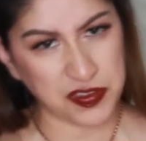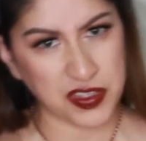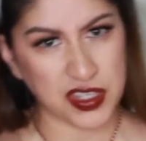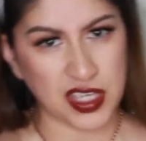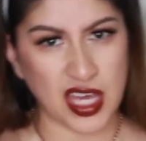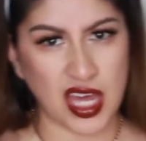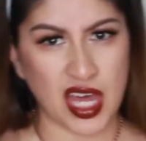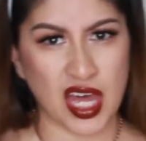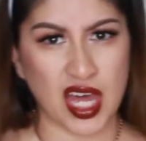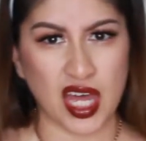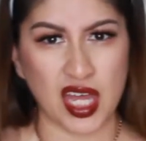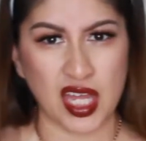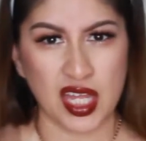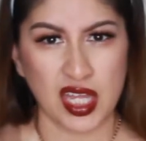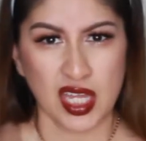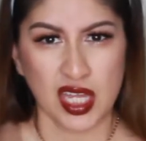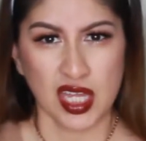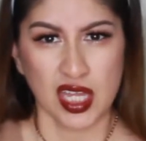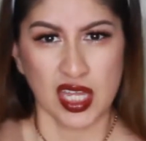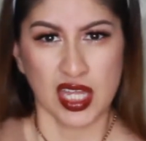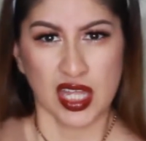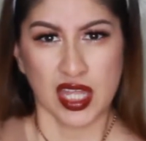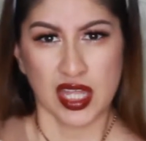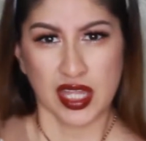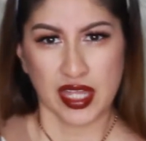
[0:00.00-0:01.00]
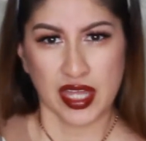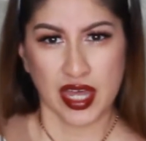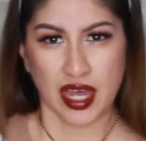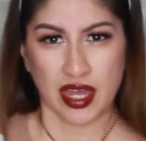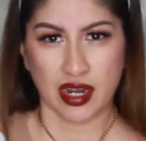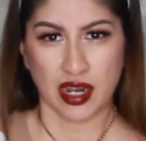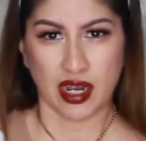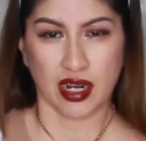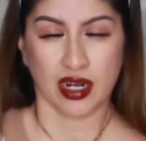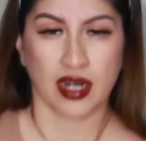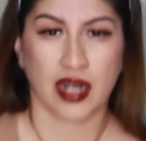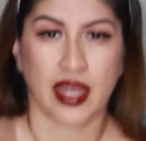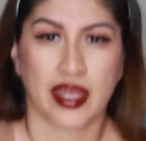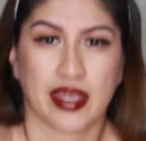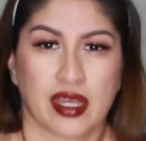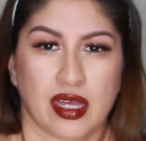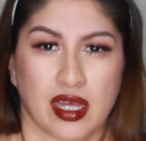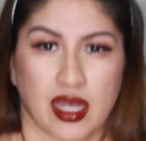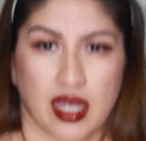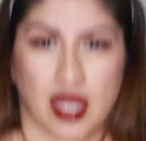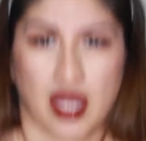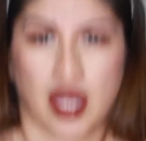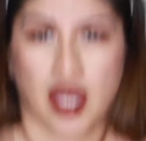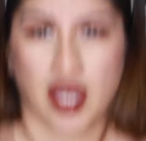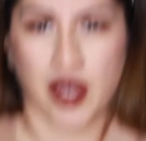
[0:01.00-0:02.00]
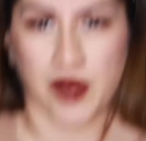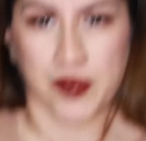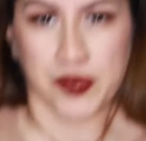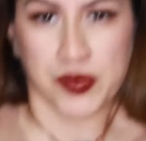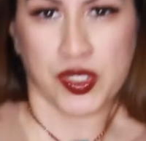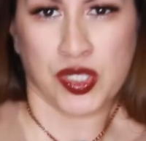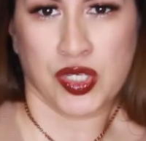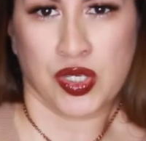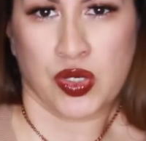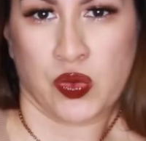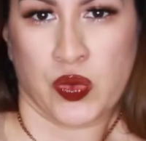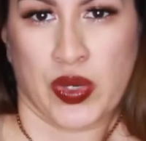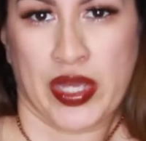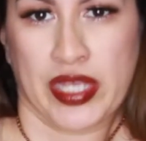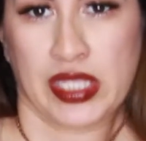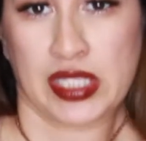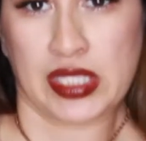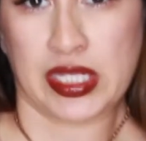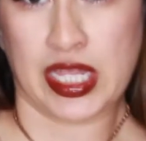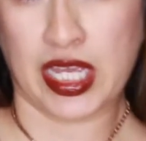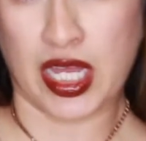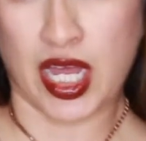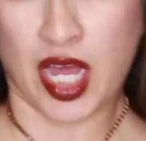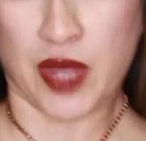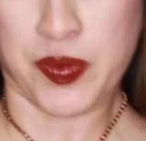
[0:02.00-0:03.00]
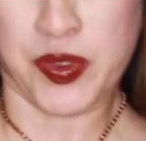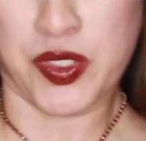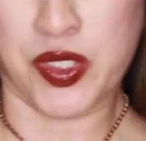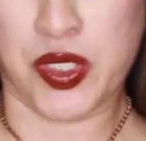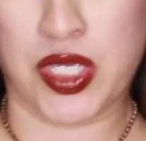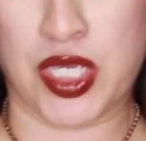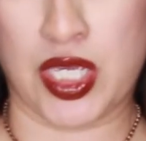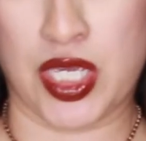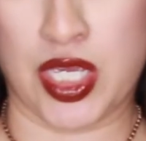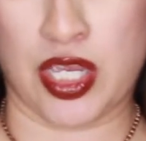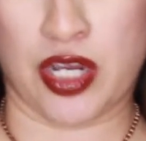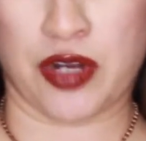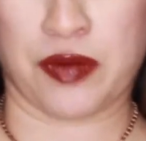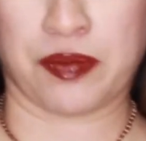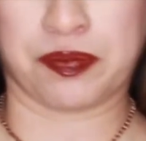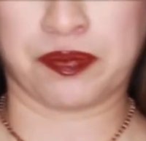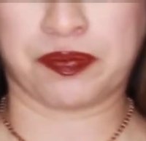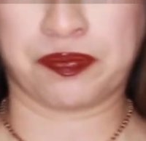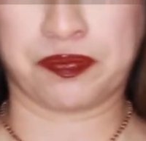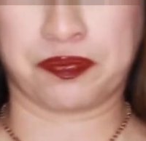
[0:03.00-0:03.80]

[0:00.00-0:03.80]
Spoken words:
Yeah, kind of like up to your waist, like up to here.